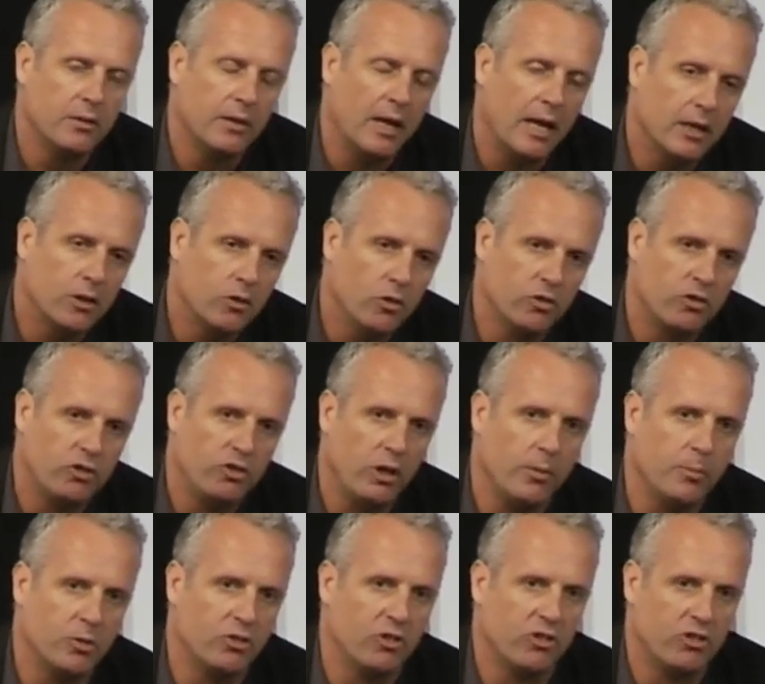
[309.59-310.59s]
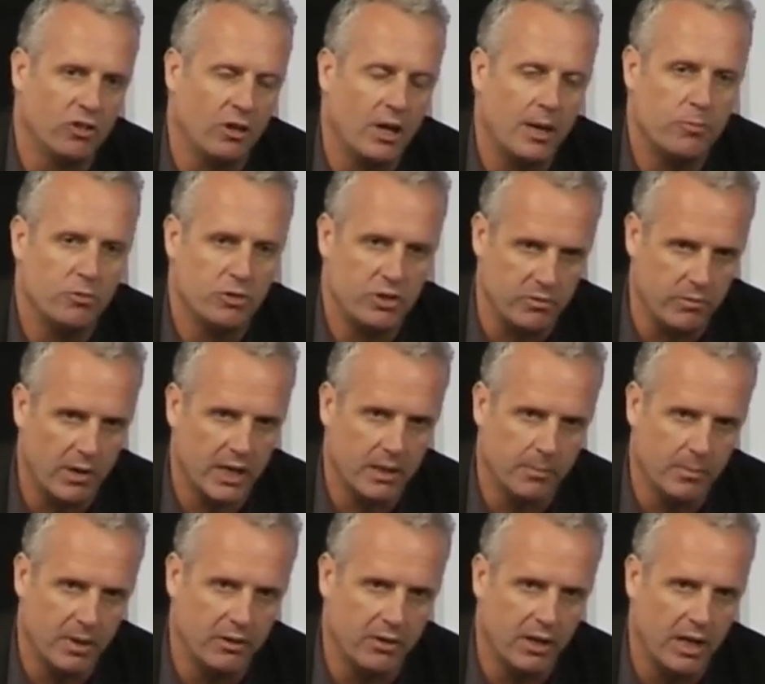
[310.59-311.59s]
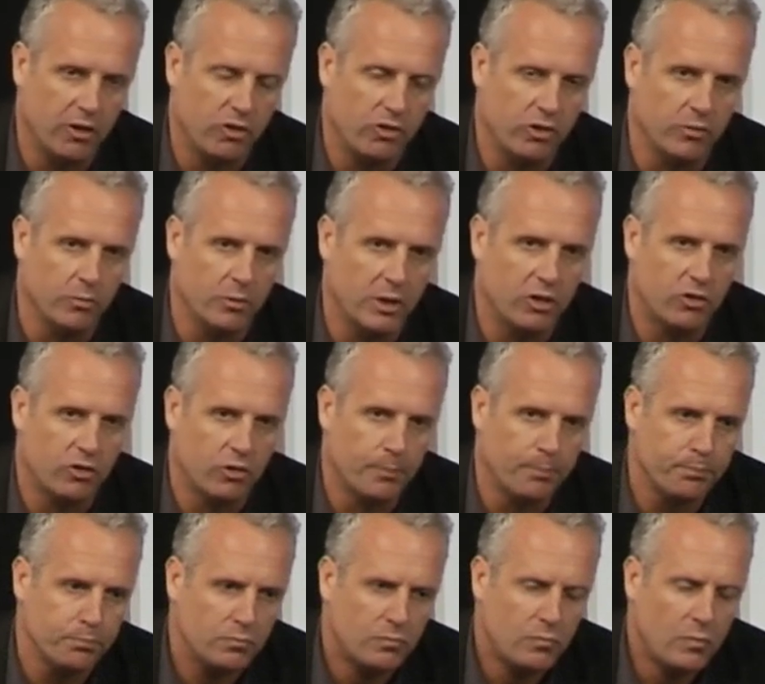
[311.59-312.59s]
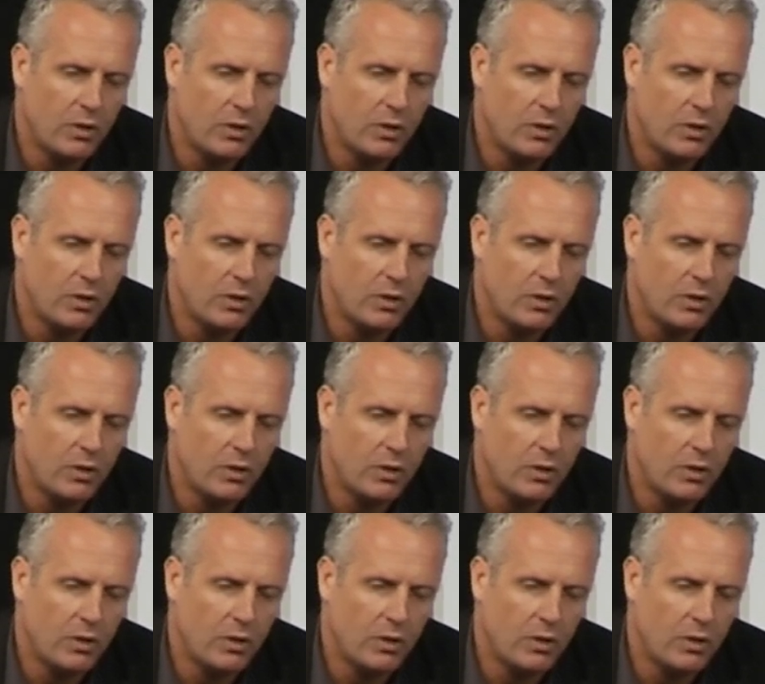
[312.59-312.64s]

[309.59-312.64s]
That consumer to celebrity recommendation, which